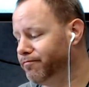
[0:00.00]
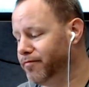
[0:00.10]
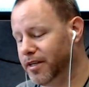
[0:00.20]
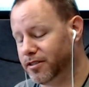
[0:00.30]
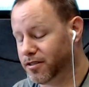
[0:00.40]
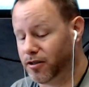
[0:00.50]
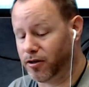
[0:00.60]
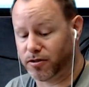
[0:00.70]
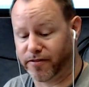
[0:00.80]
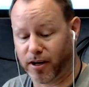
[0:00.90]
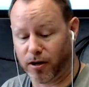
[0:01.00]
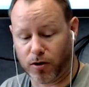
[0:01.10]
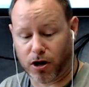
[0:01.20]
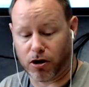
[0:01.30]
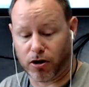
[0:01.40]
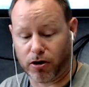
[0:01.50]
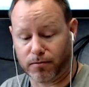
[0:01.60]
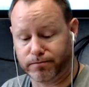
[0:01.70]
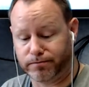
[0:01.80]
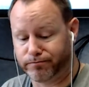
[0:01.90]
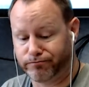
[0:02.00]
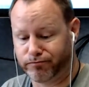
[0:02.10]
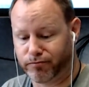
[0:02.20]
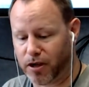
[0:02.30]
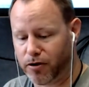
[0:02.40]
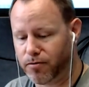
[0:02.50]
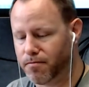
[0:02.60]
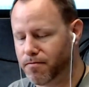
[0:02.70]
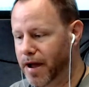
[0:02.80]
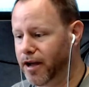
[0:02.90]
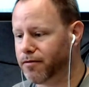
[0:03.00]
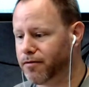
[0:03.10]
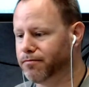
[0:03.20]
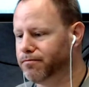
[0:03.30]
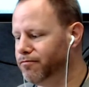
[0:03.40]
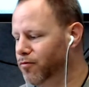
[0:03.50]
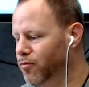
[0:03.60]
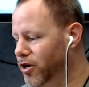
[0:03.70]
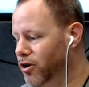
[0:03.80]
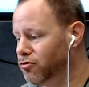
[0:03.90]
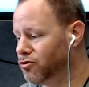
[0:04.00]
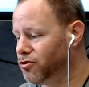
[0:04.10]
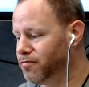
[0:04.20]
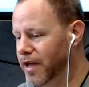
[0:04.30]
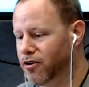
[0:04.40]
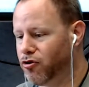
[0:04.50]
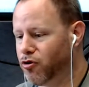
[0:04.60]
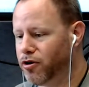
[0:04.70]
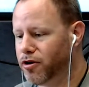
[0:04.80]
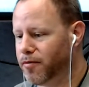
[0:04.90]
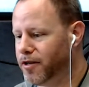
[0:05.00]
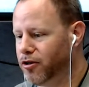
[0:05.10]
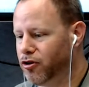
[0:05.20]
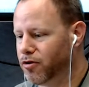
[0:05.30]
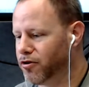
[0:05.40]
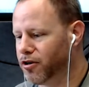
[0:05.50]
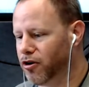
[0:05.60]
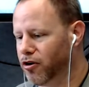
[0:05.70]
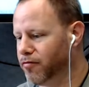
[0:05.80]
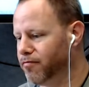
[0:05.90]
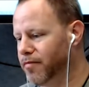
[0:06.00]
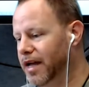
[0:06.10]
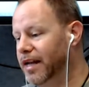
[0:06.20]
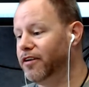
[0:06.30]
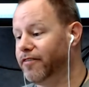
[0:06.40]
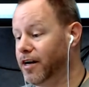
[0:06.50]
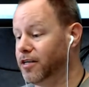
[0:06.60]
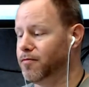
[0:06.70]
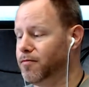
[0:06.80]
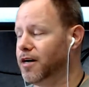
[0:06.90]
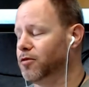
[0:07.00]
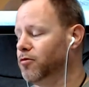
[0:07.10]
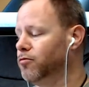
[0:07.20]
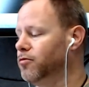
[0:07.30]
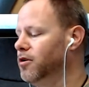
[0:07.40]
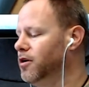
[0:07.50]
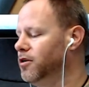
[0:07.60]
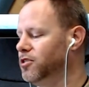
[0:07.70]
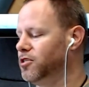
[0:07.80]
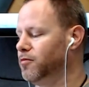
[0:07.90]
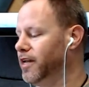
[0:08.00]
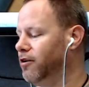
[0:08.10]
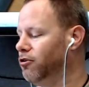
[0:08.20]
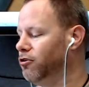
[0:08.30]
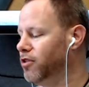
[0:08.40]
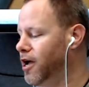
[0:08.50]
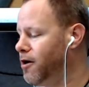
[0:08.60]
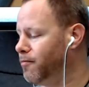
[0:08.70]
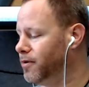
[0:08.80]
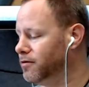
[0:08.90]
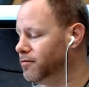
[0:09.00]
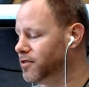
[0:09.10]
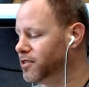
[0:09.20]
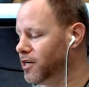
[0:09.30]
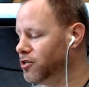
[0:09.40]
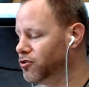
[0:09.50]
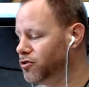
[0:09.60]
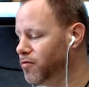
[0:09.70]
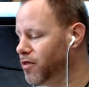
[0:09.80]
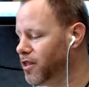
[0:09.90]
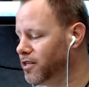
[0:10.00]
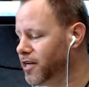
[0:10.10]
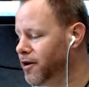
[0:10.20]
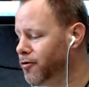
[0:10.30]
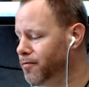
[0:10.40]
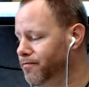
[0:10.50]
It's available on Mac, Windows, Android. I mean, you can put it on any device possible. Simply download the app and schedule some things out.